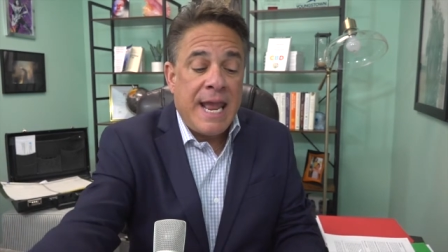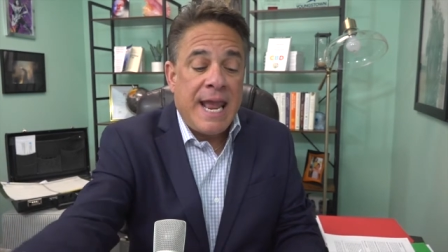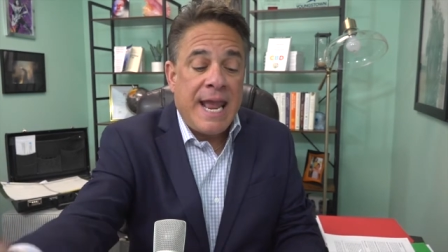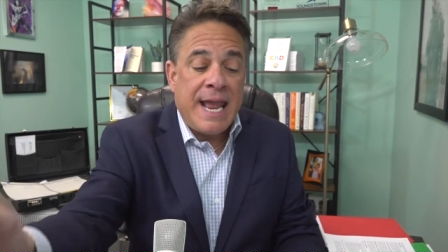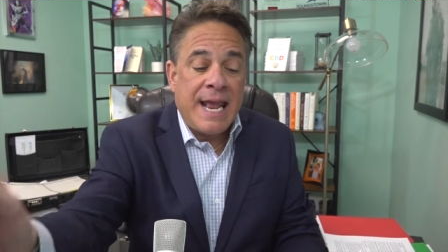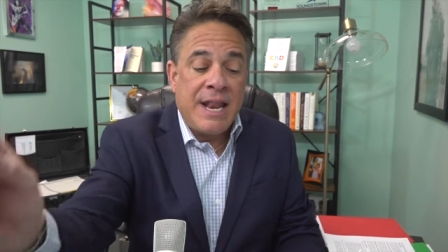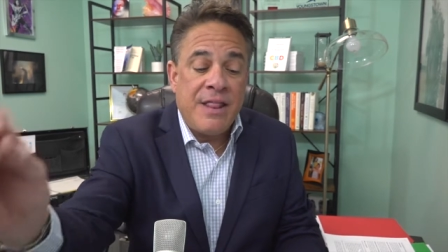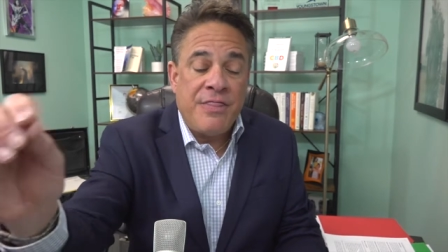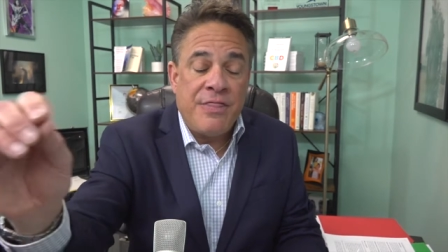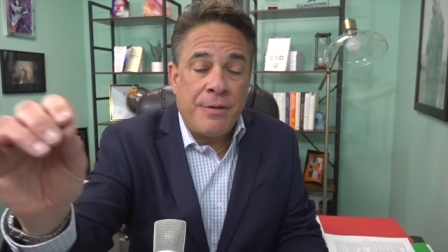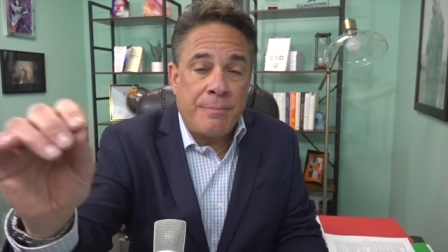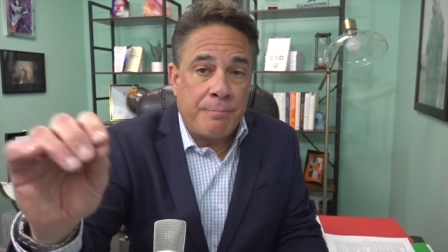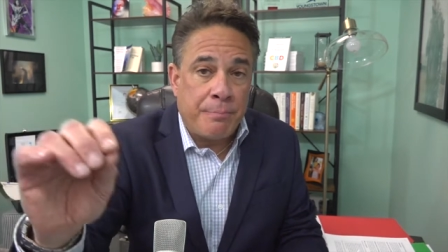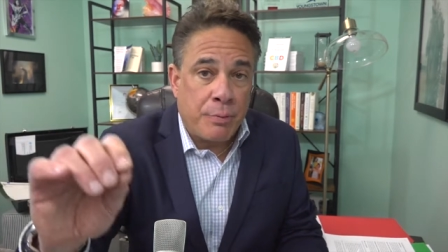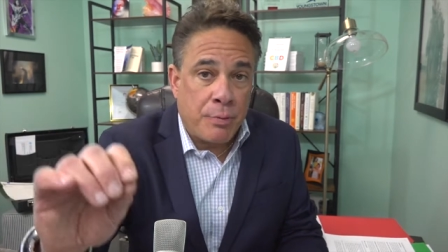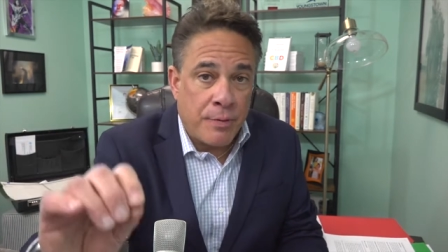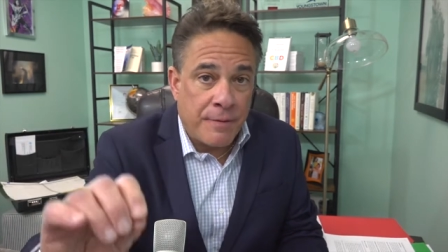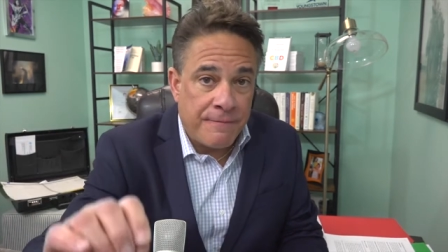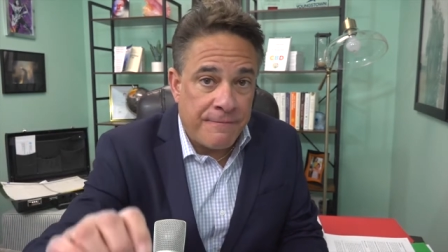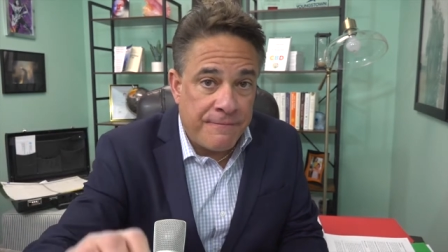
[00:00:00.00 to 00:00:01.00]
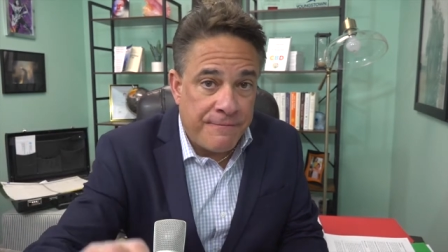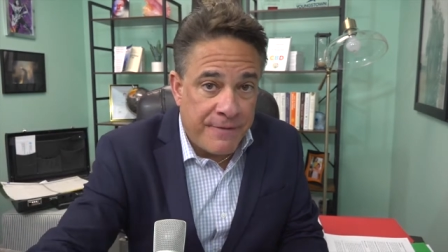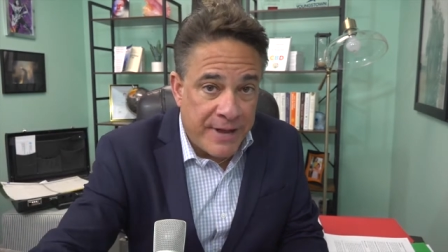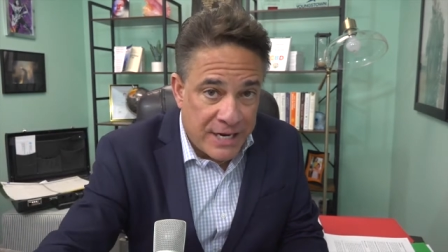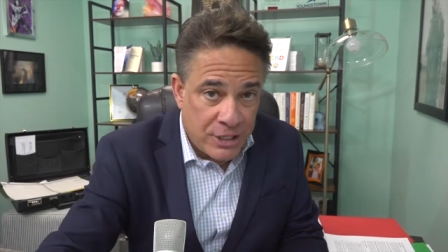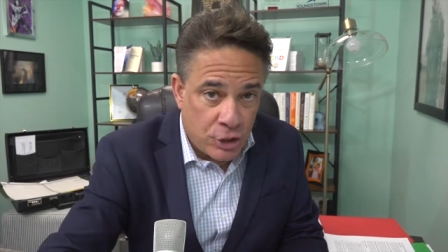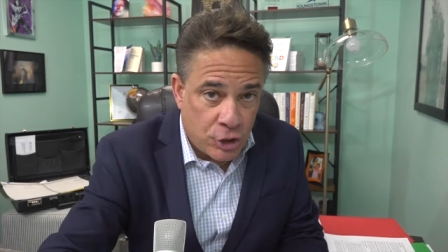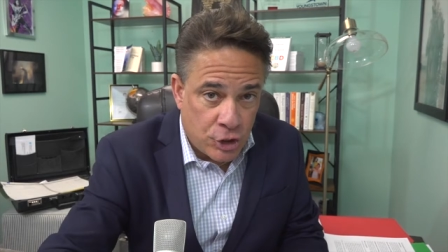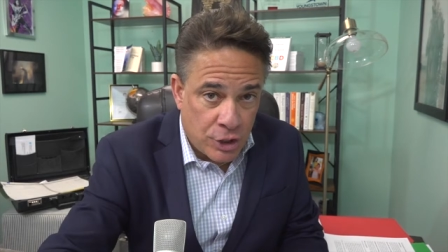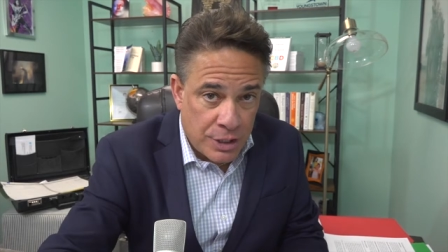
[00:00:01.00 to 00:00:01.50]
in the
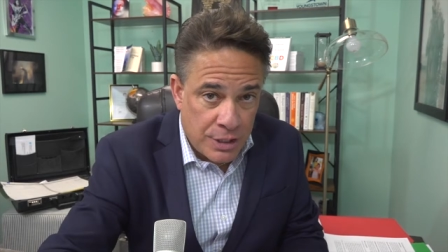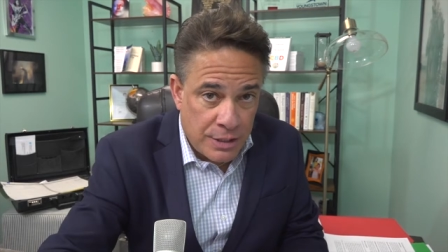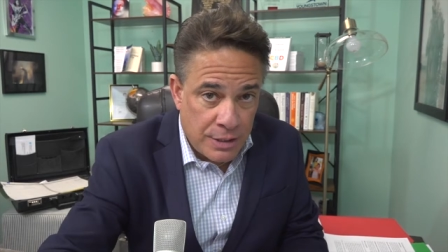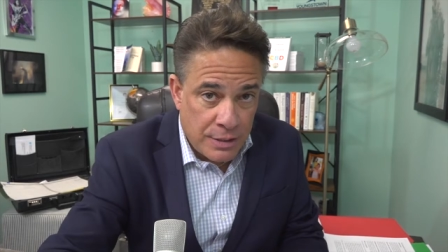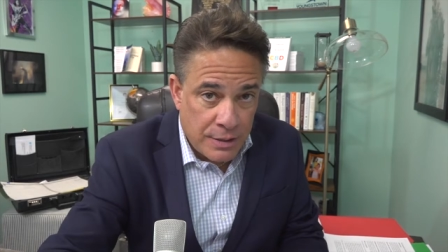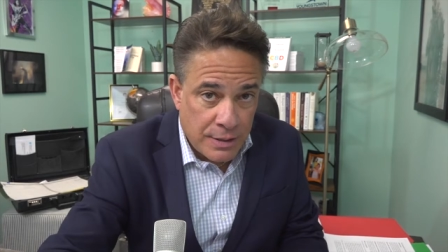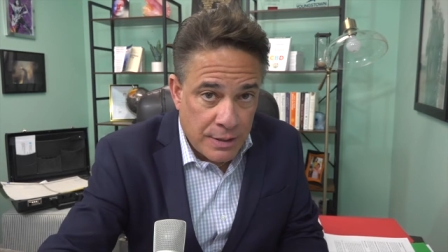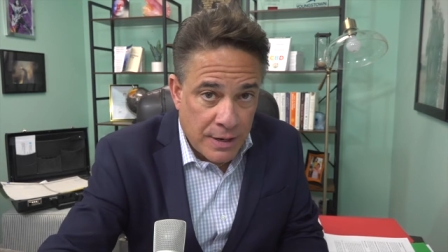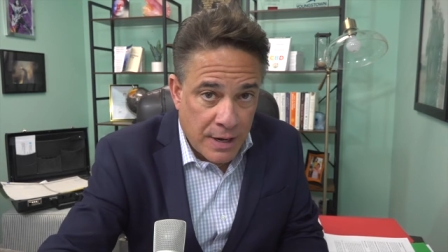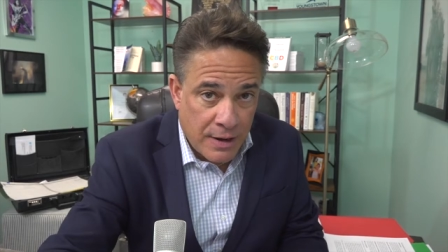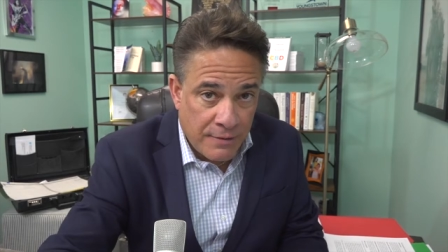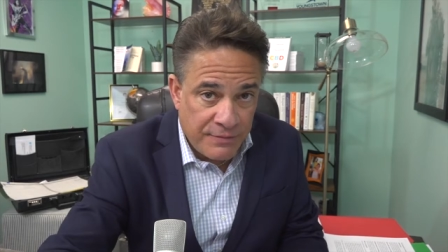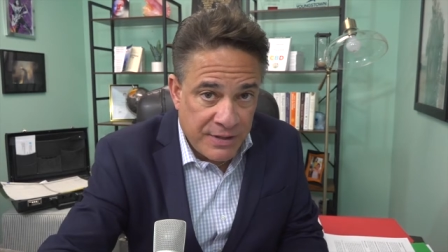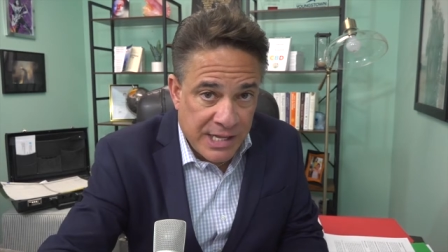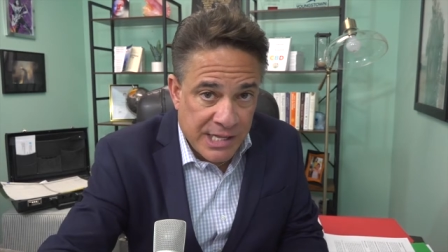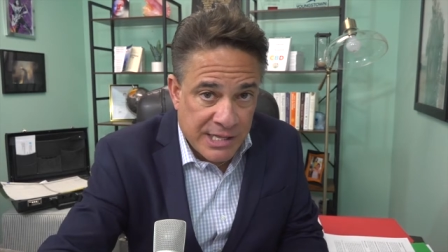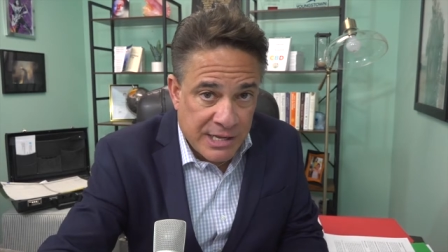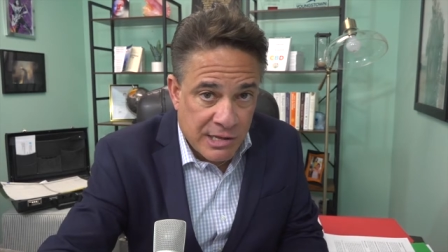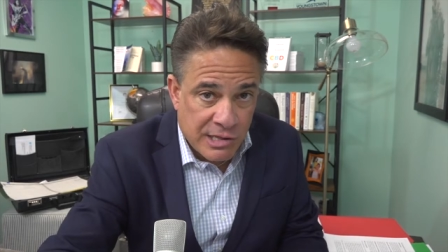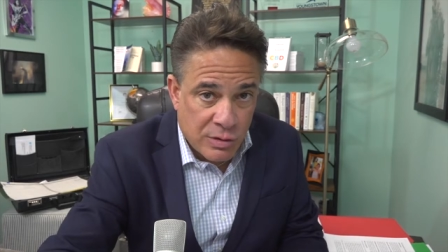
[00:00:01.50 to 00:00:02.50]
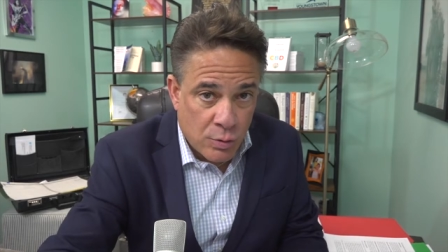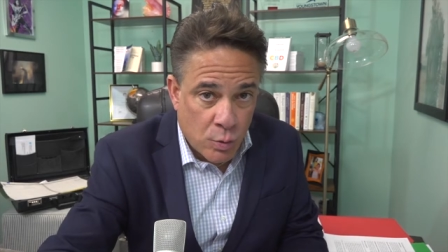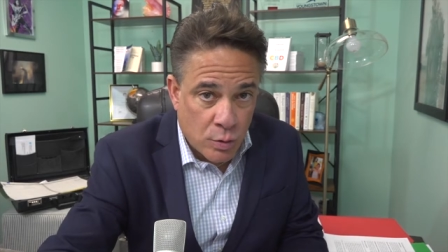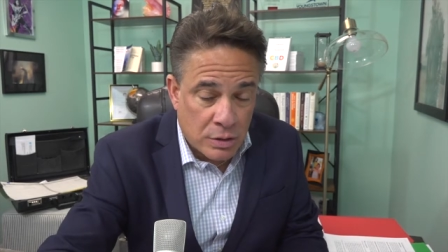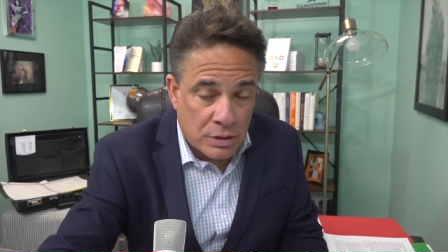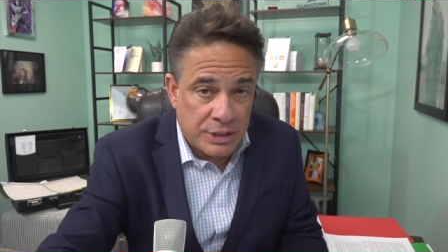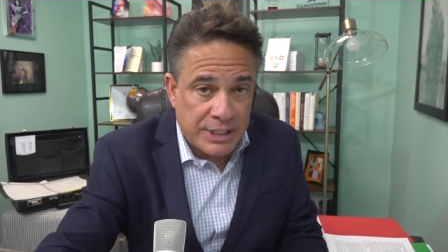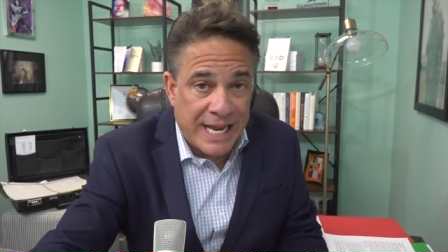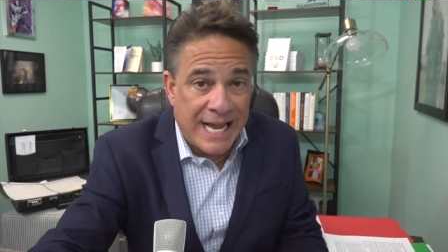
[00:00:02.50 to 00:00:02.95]
prevention of these disorders,